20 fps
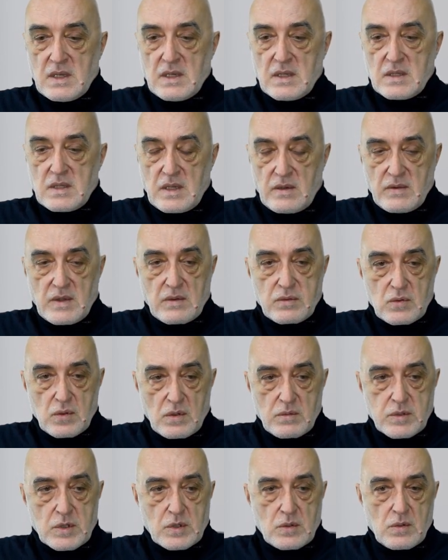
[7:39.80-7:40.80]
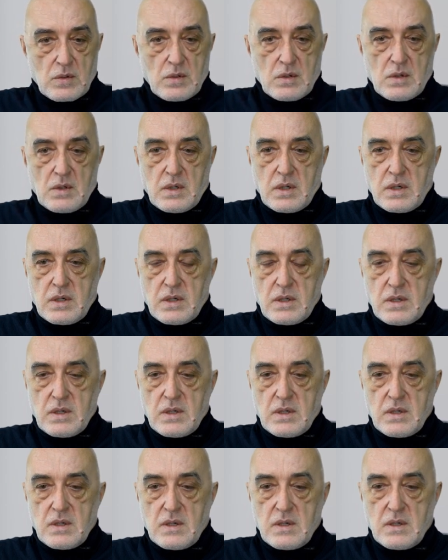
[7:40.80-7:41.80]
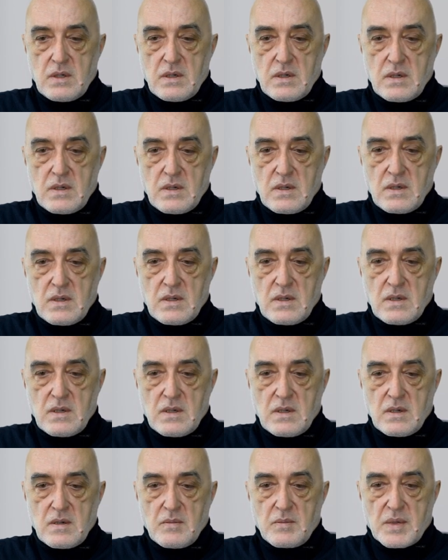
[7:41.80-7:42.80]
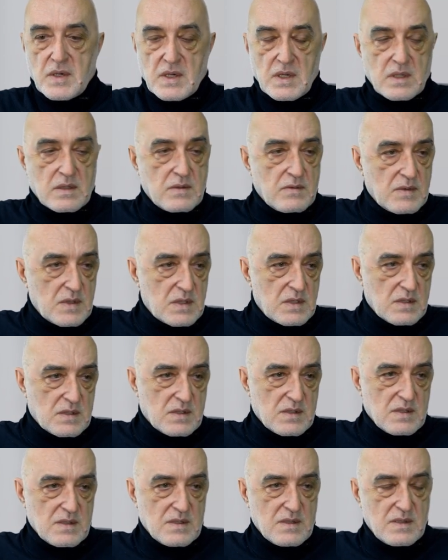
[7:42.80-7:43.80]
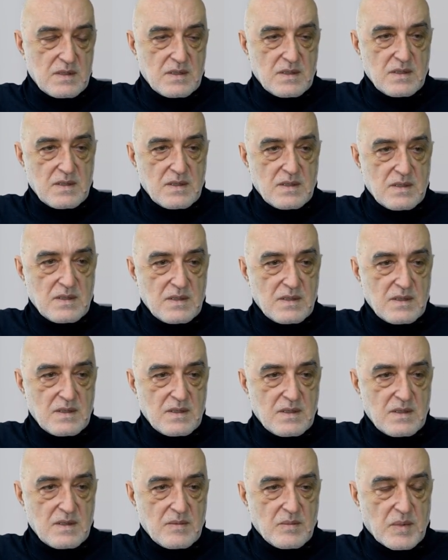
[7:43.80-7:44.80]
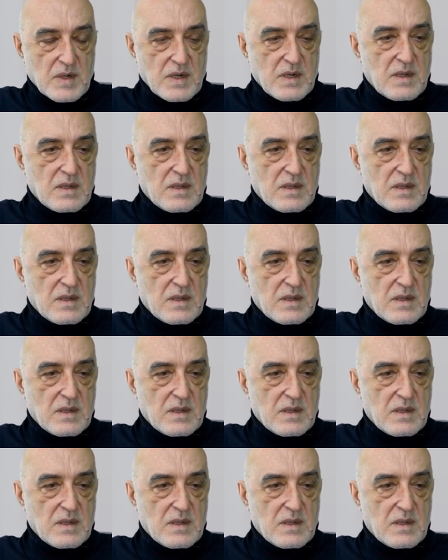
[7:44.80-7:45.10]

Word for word: The main thing is a different one. It is that the project is moving forward.